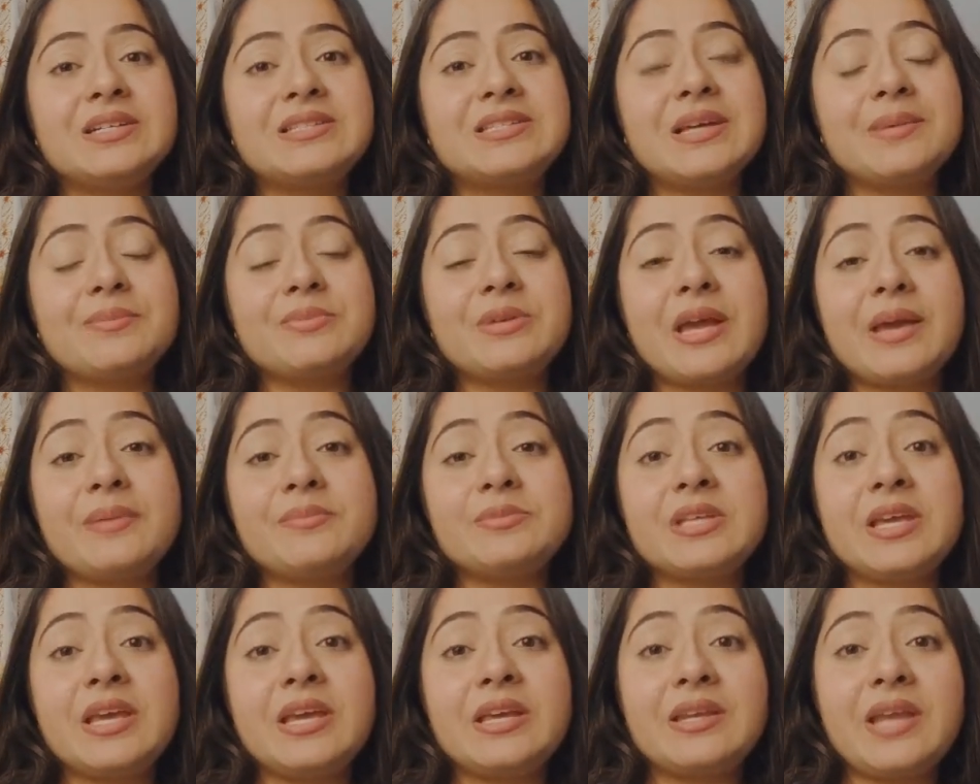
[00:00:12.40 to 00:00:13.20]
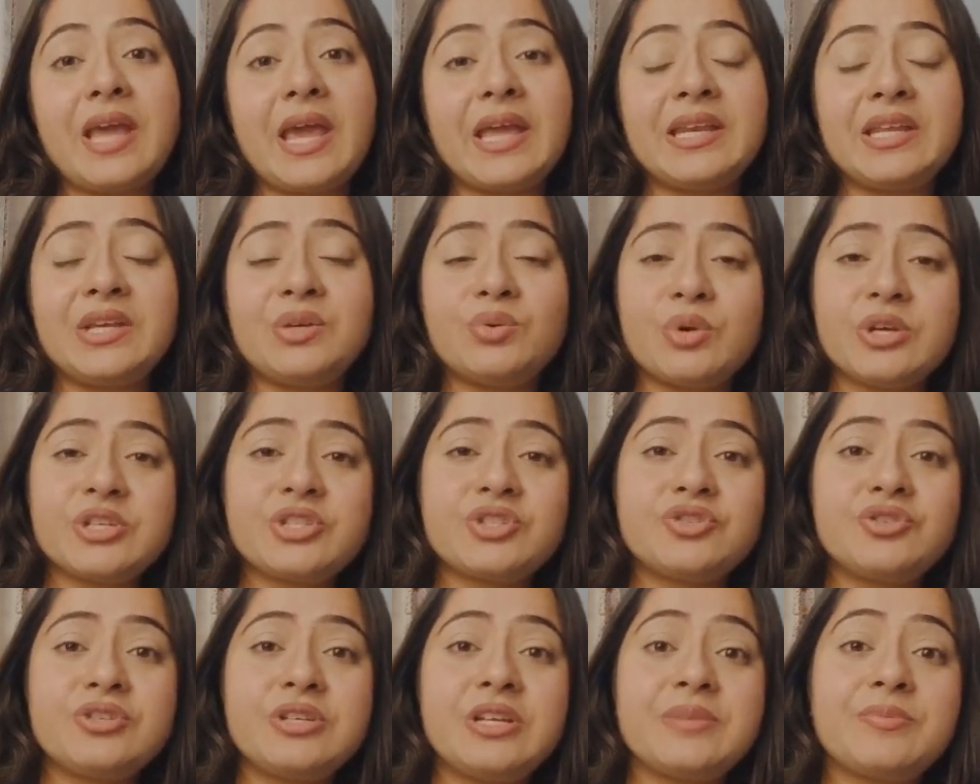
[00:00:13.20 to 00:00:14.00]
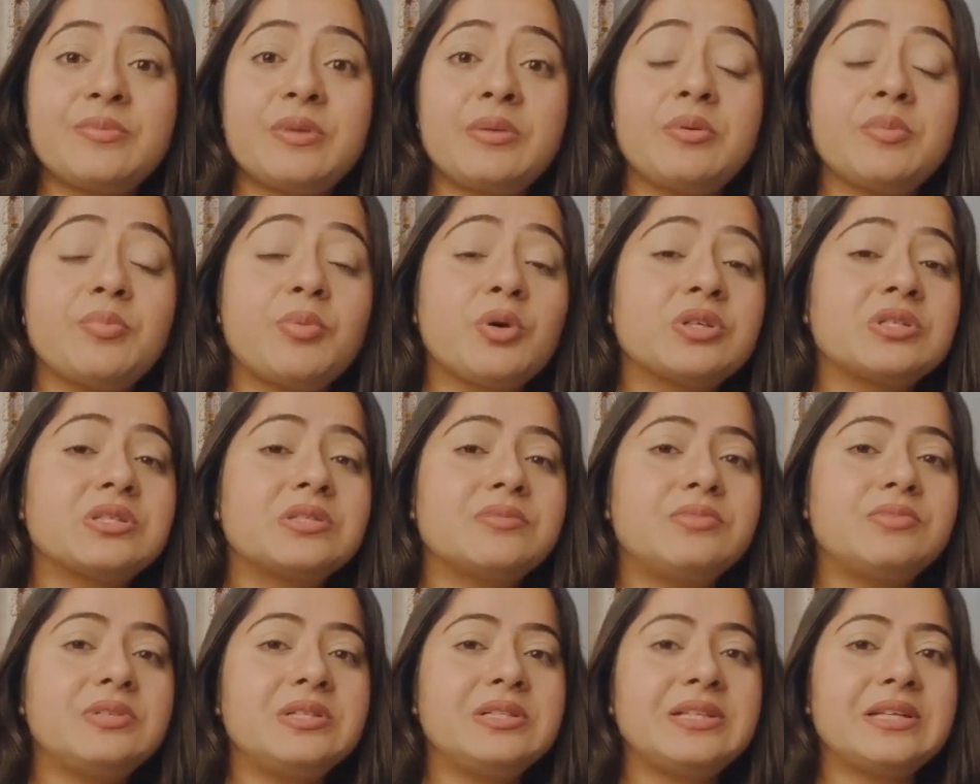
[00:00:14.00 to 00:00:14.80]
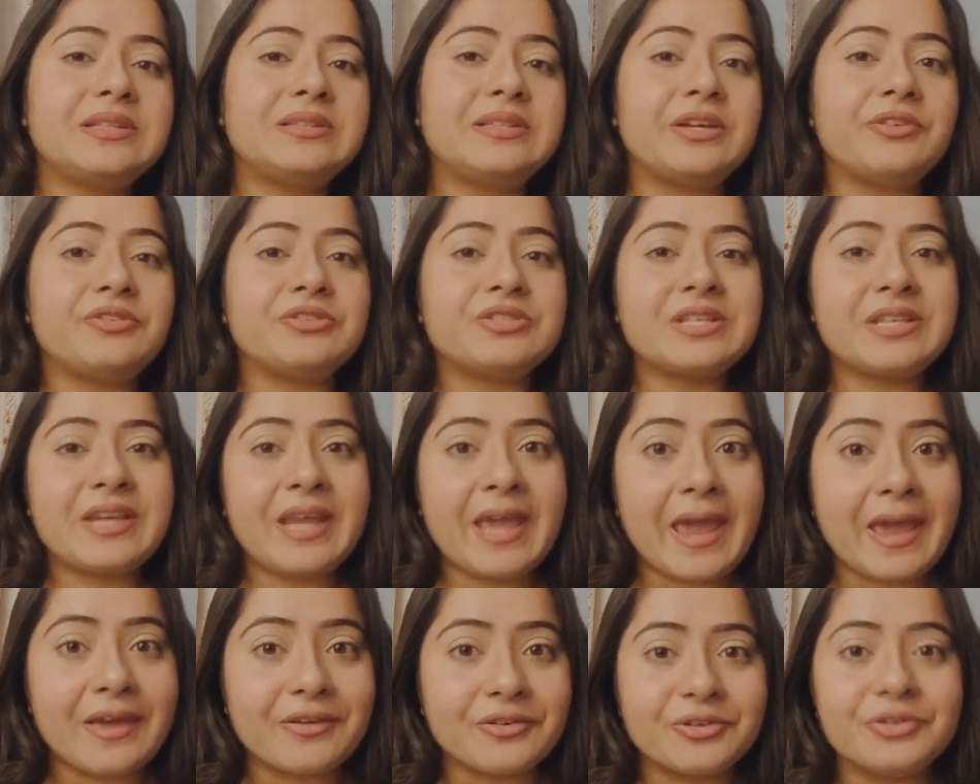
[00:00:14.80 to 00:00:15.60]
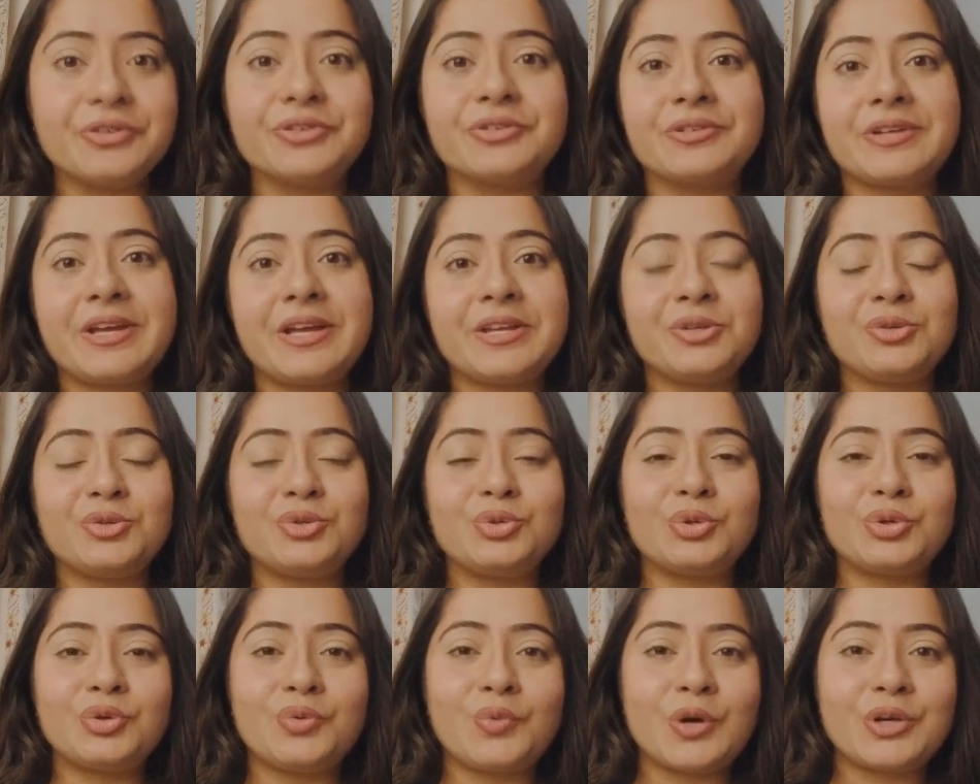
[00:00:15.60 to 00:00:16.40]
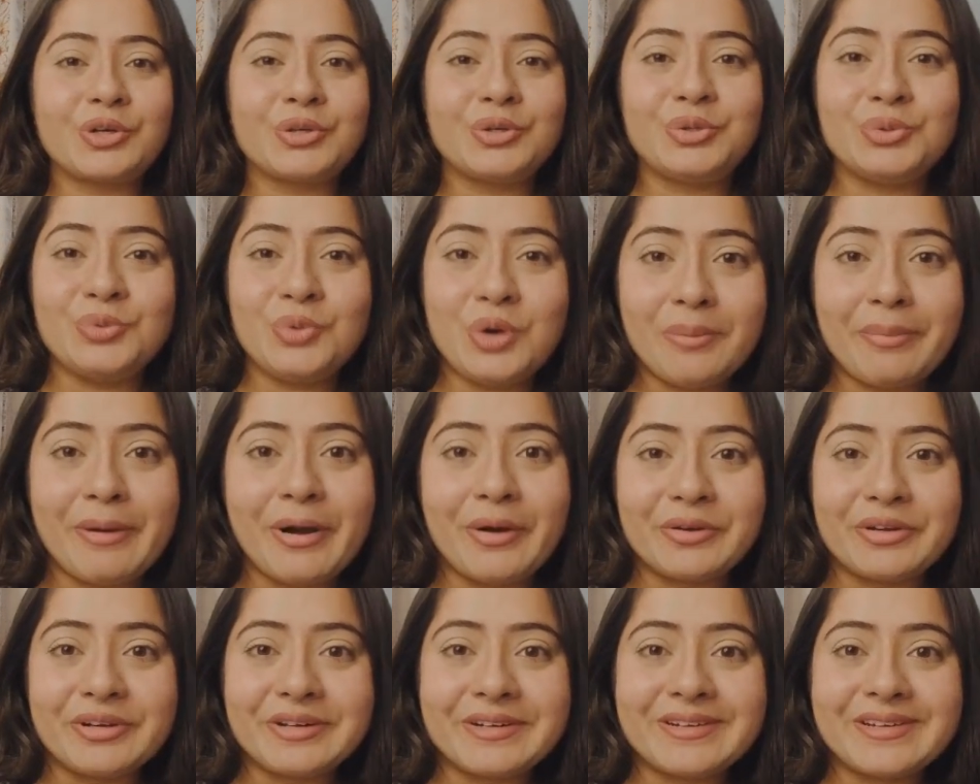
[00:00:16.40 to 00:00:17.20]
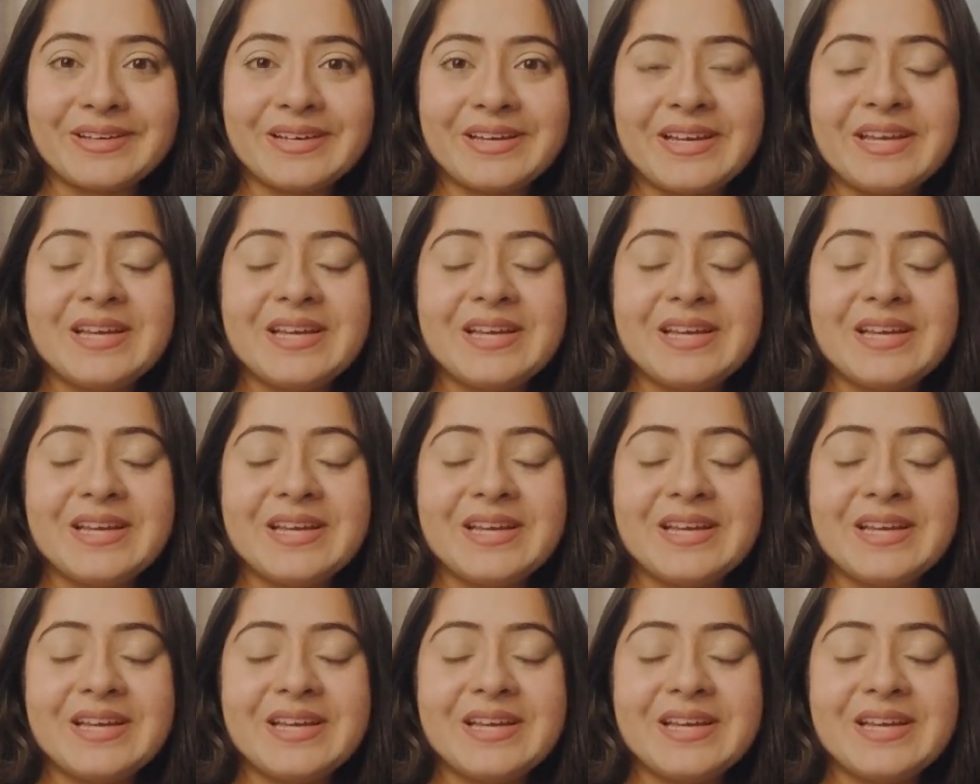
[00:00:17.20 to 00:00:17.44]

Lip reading: sometimes in any question it may be possible that there is an error and you don't know what to do about it.